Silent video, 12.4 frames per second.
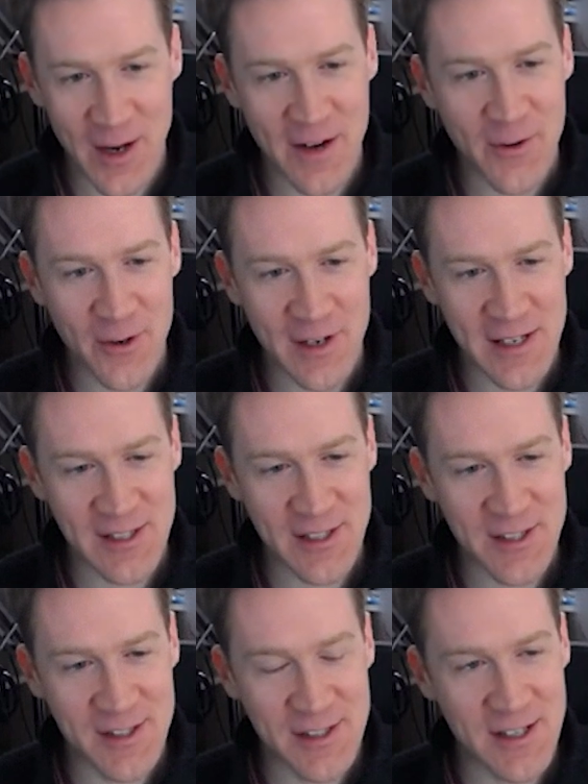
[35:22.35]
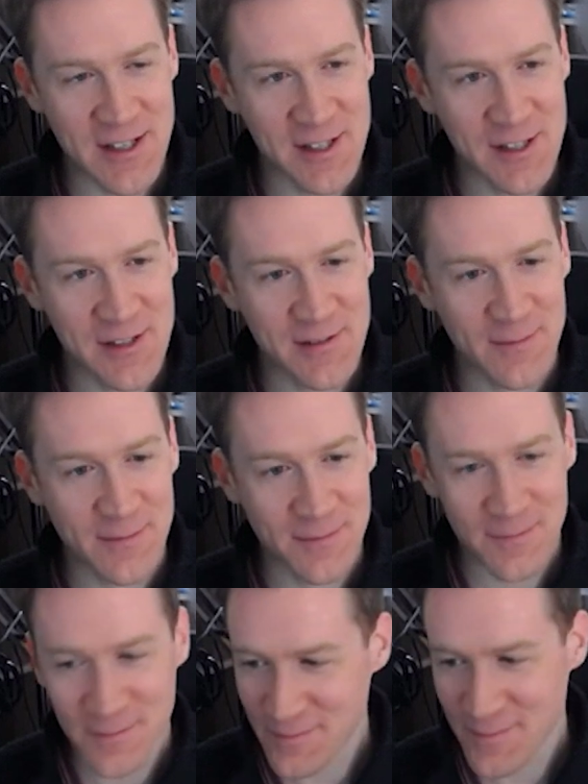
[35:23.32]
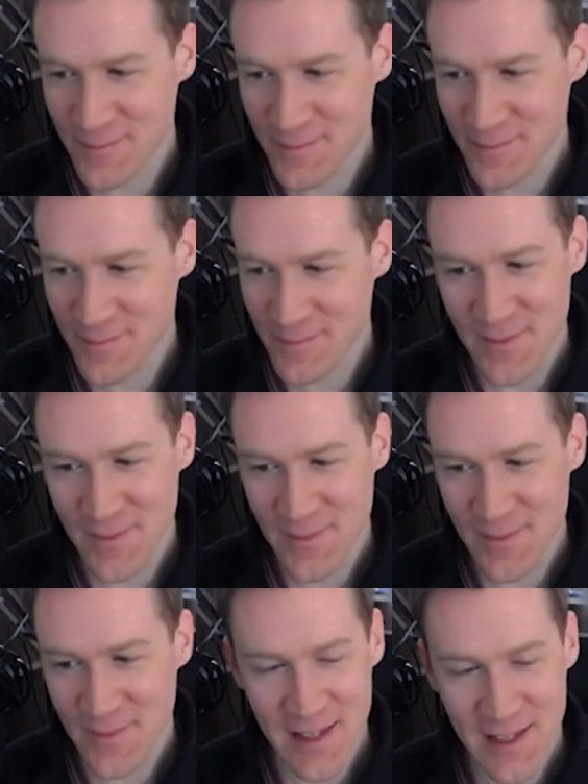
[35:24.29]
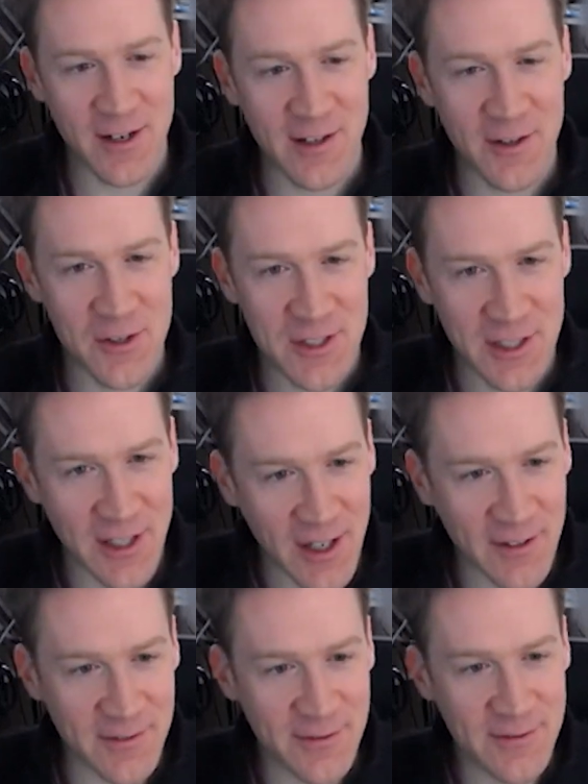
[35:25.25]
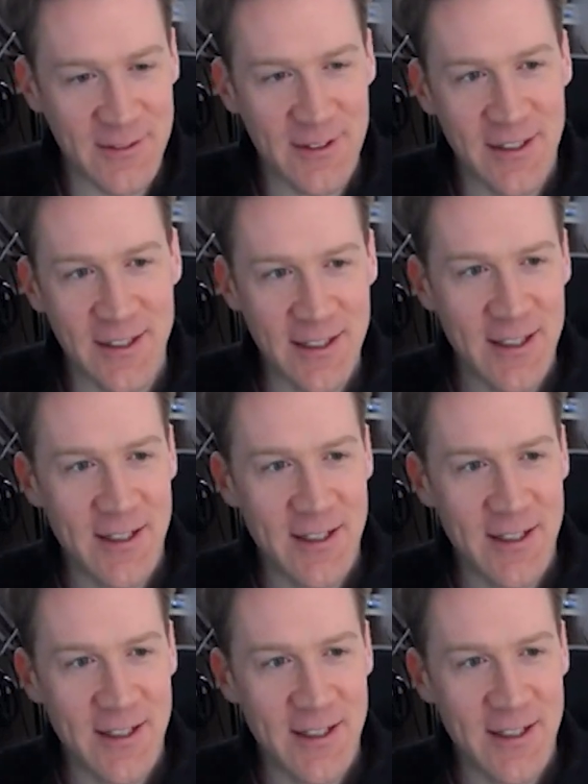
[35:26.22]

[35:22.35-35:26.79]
whatever it is is that's what they're going to learn to love